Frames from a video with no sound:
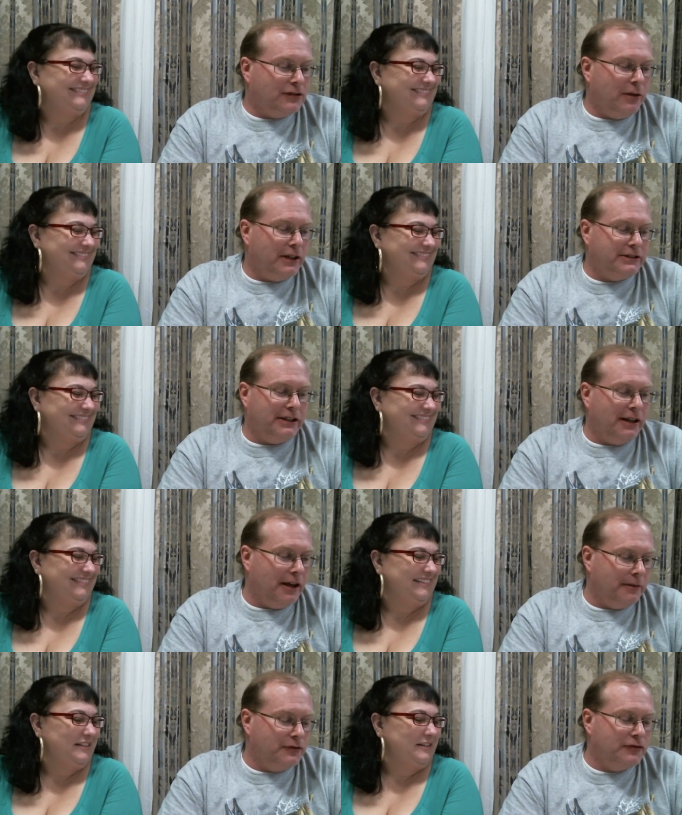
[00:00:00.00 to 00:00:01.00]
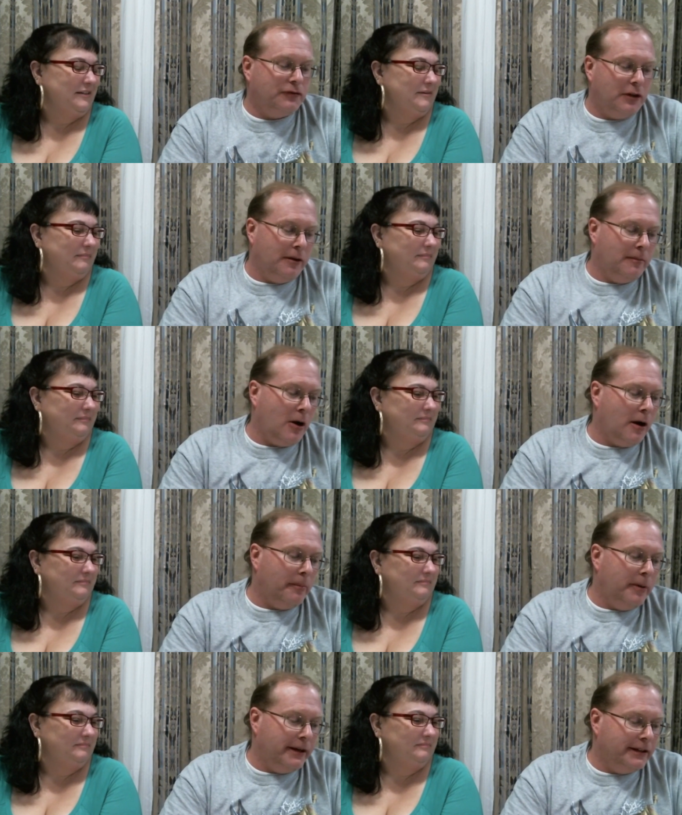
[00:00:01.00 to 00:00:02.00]
Speaker 1: question comes from our
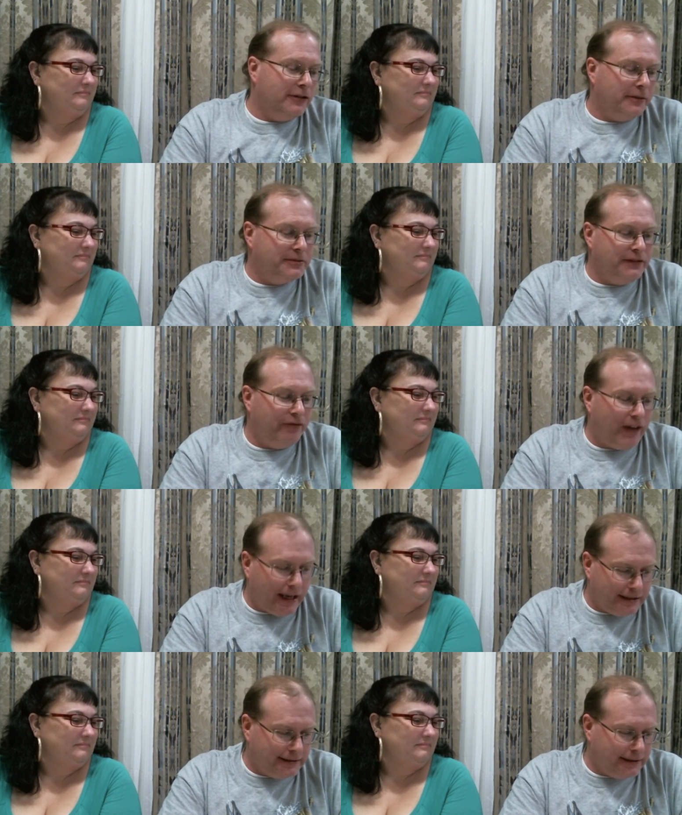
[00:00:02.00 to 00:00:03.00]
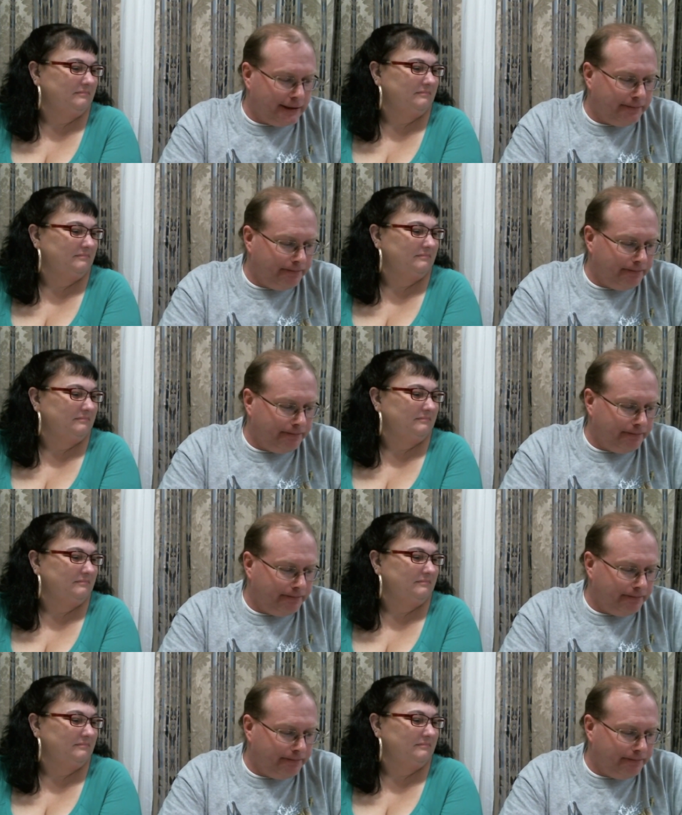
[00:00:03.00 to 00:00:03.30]
buddy Crimson Fantasy.